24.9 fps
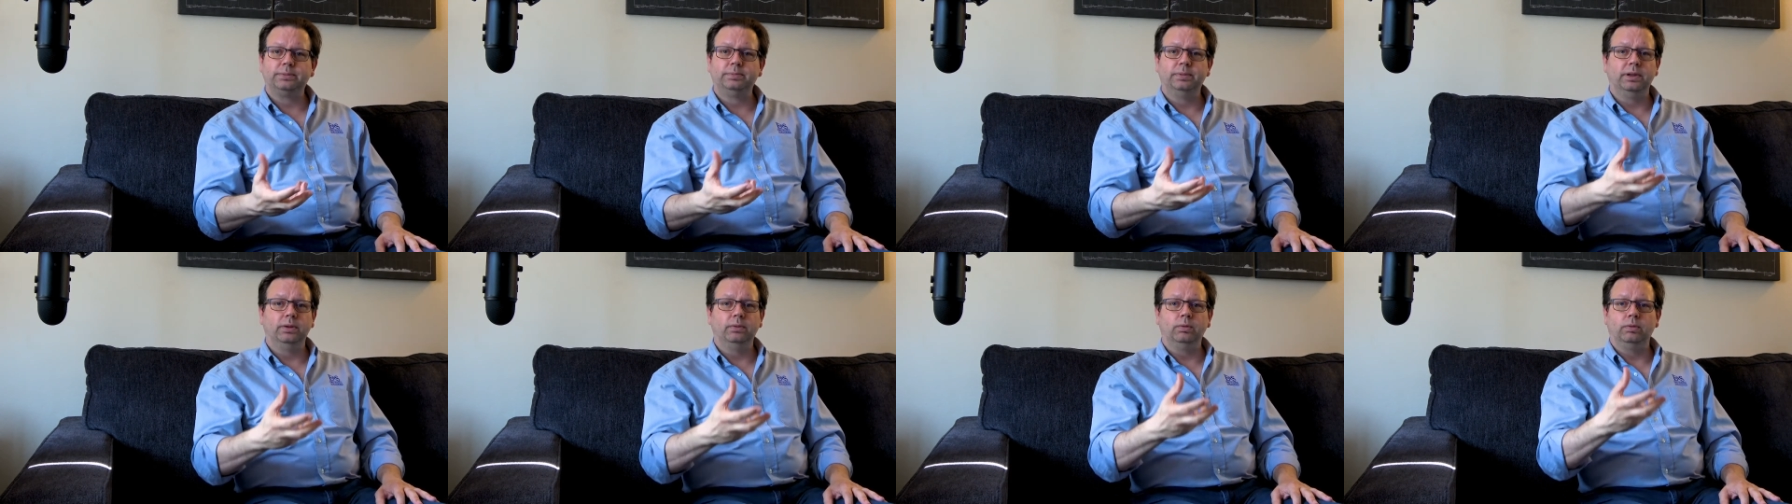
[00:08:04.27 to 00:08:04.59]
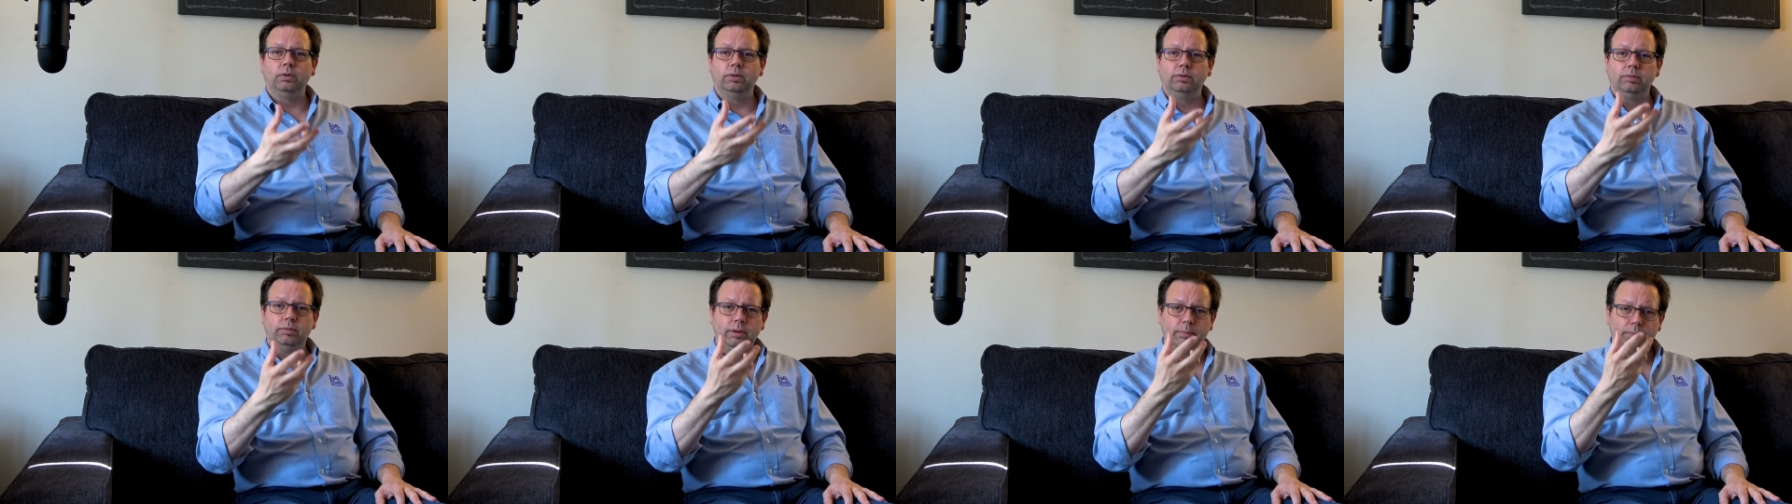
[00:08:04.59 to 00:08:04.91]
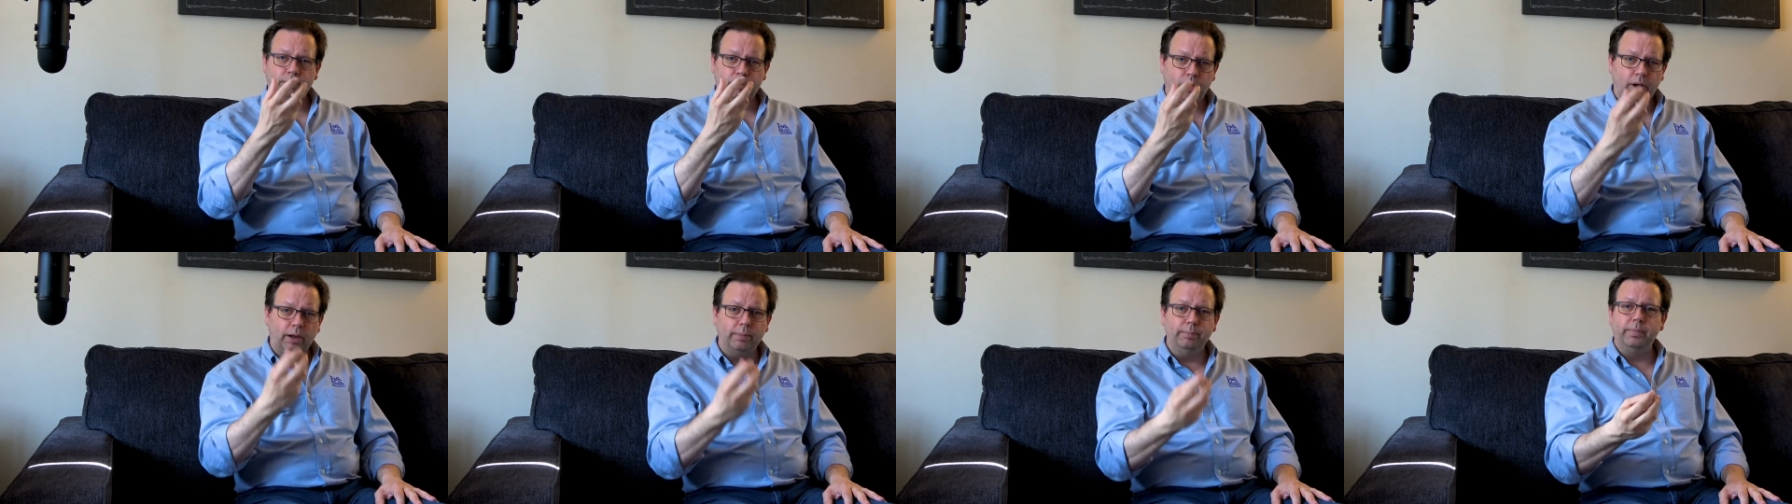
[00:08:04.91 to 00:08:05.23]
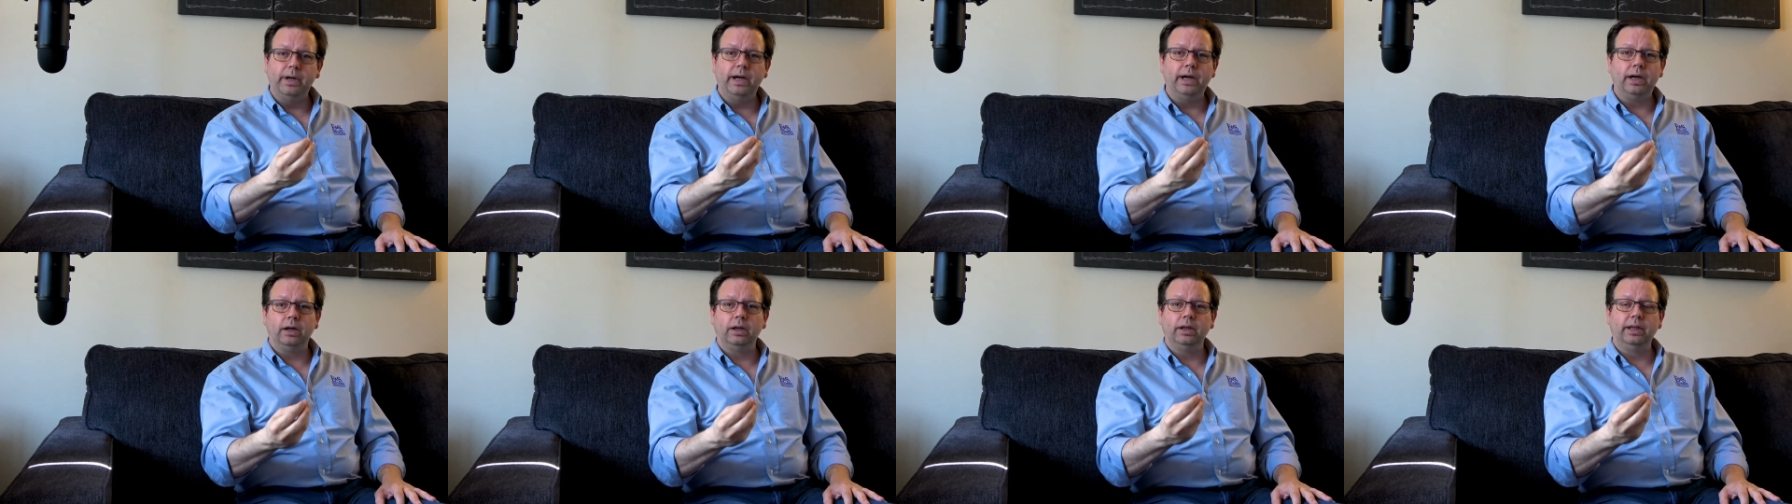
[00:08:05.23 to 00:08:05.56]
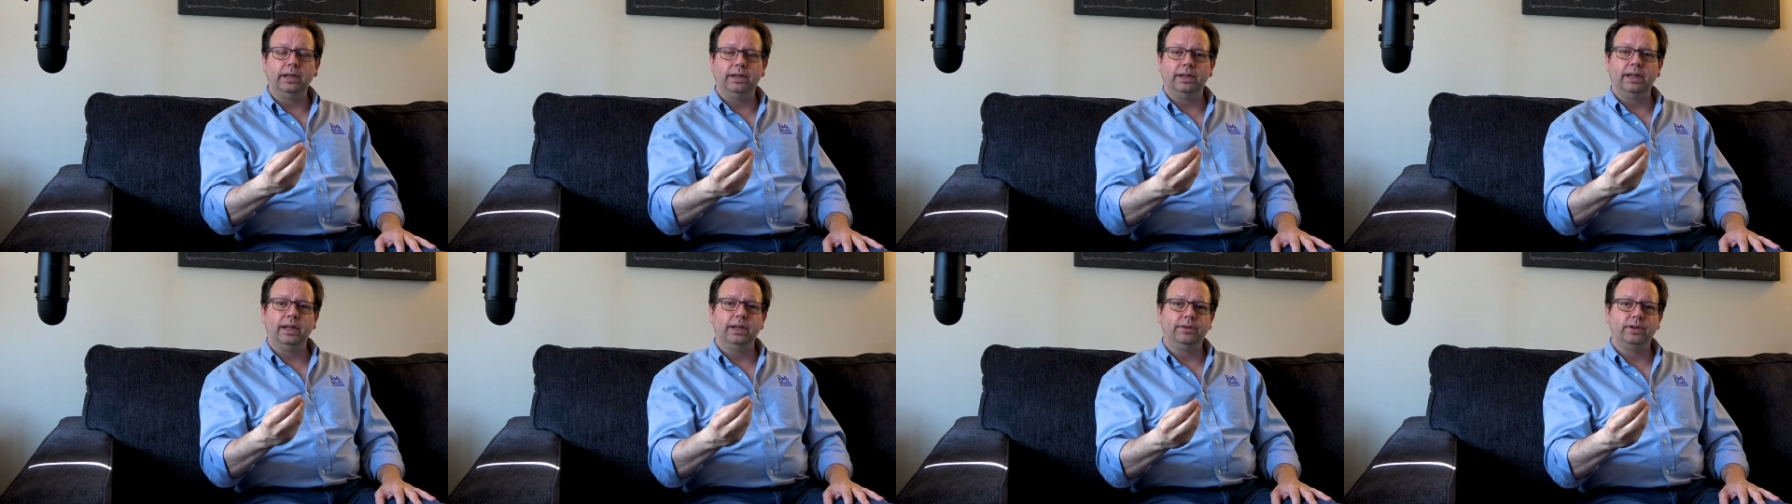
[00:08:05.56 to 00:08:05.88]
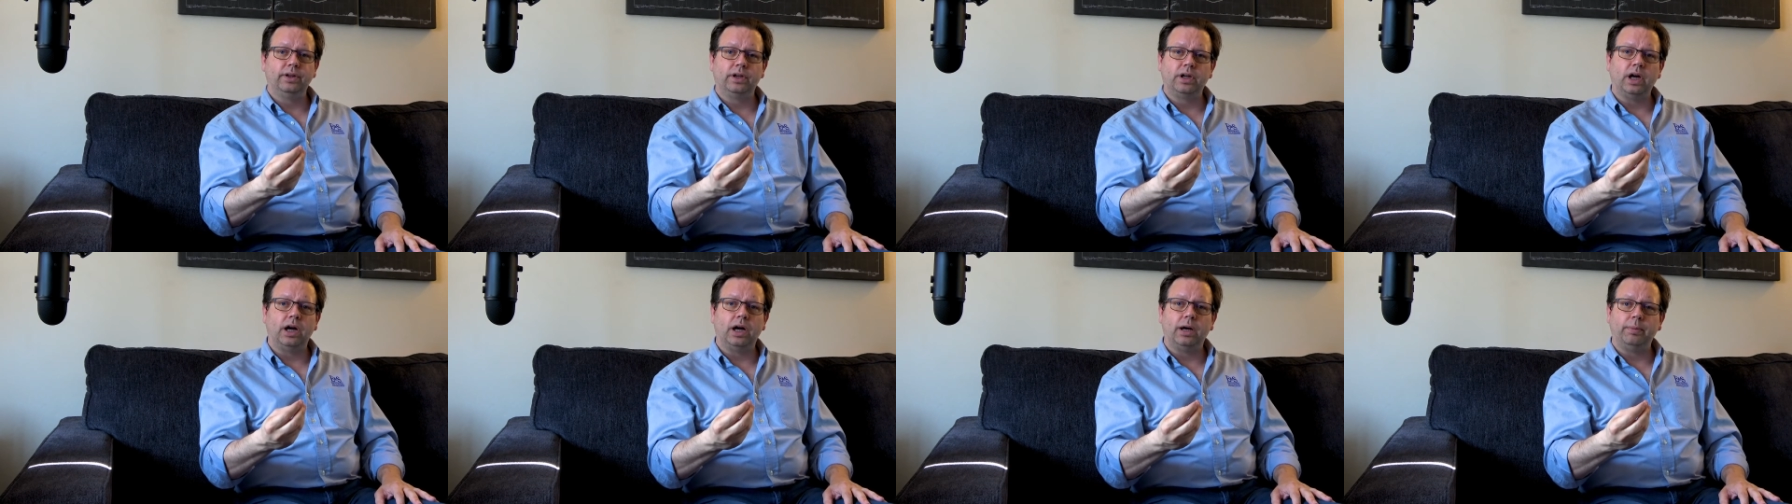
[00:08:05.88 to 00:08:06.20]
but it will primarily take
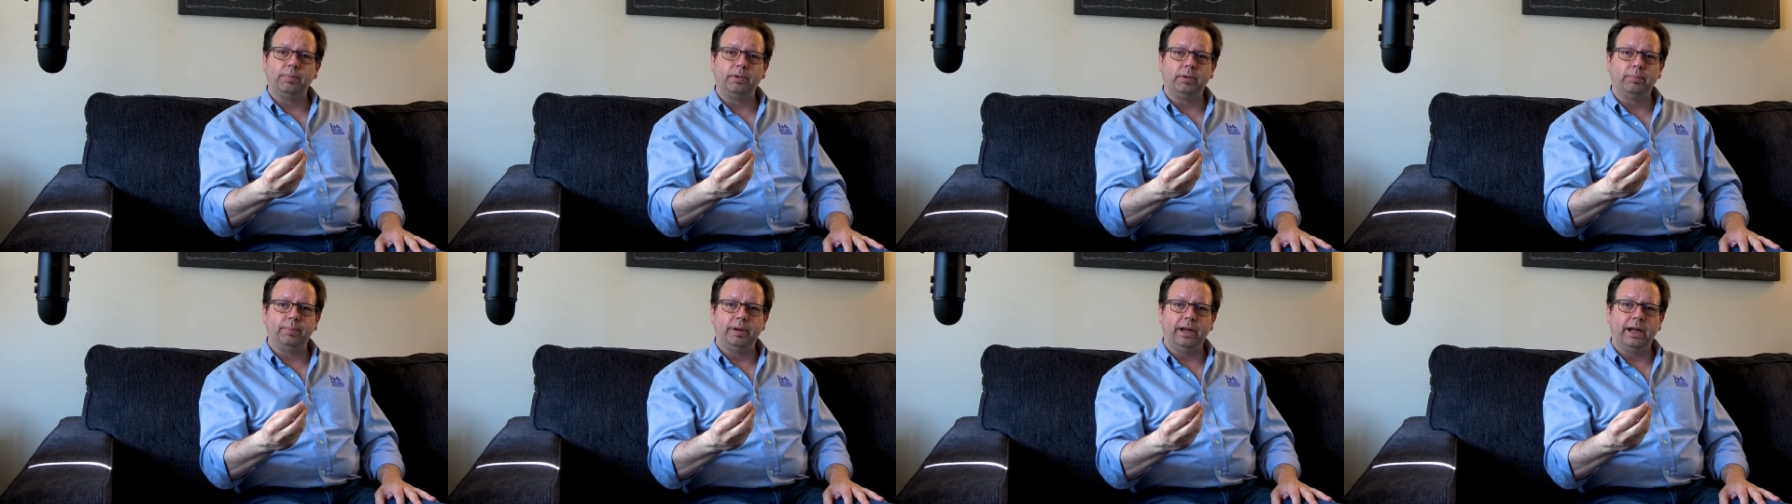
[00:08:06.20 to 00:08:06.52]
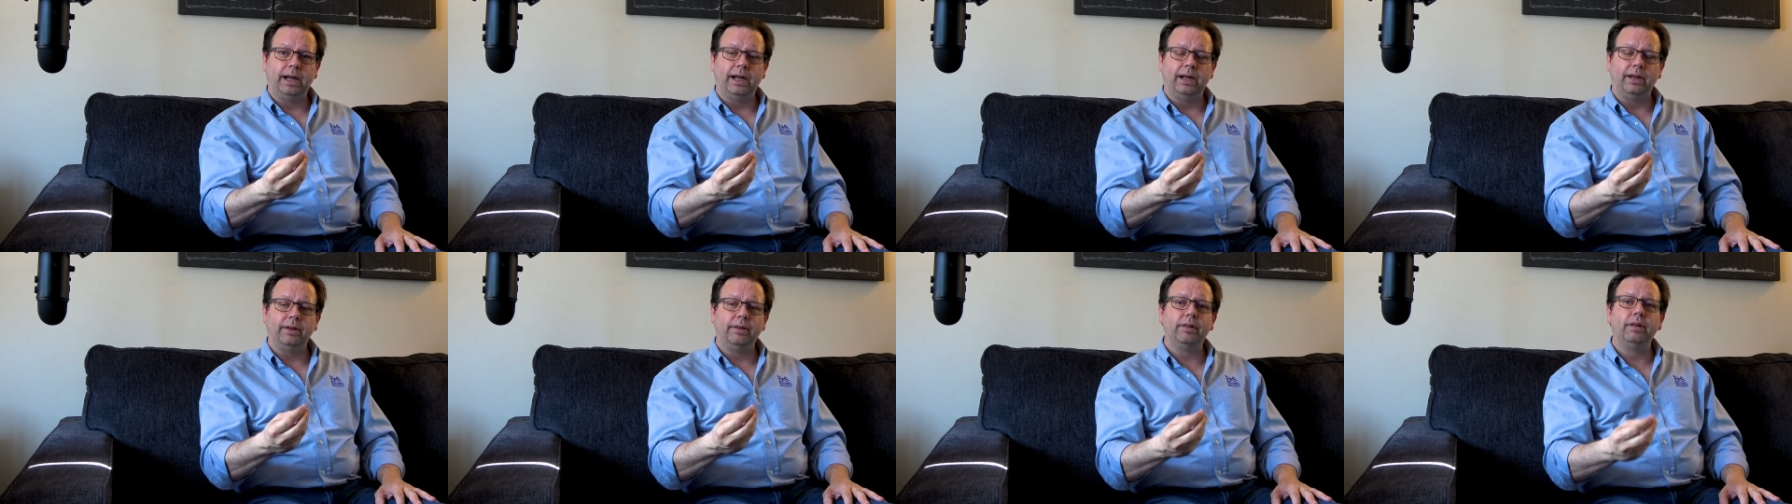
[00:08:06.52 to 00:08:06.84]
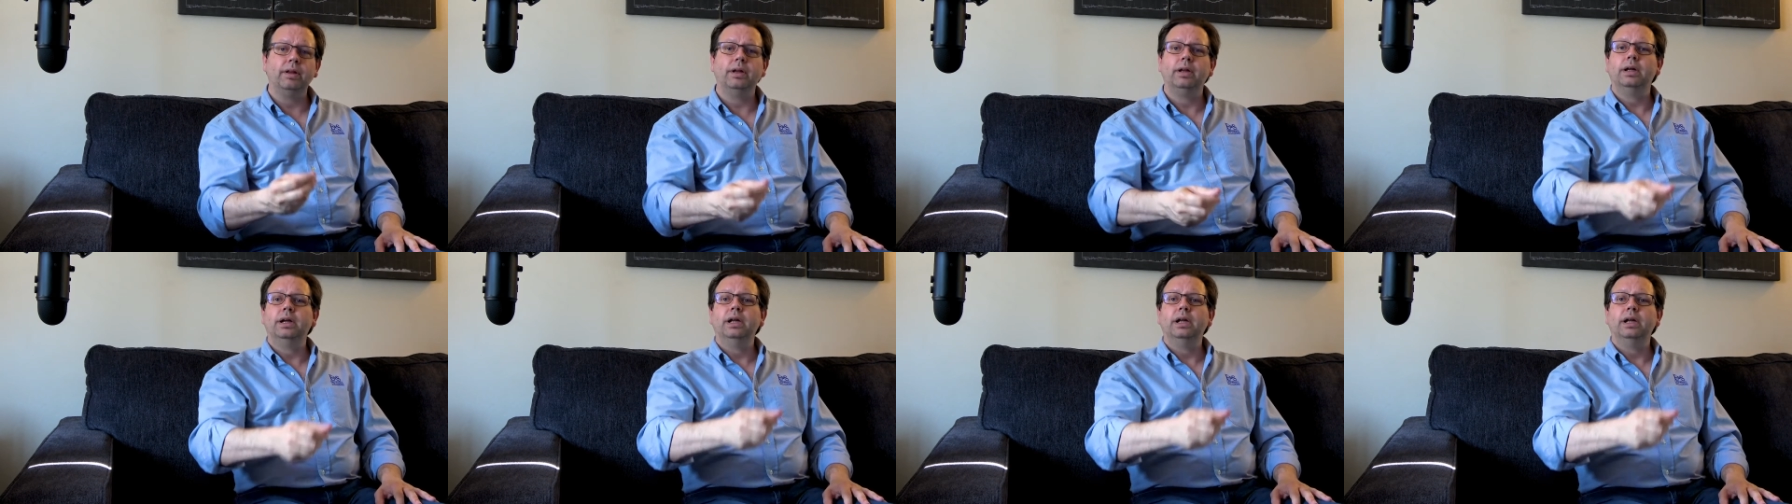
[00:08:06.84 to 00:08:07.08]
the copper path.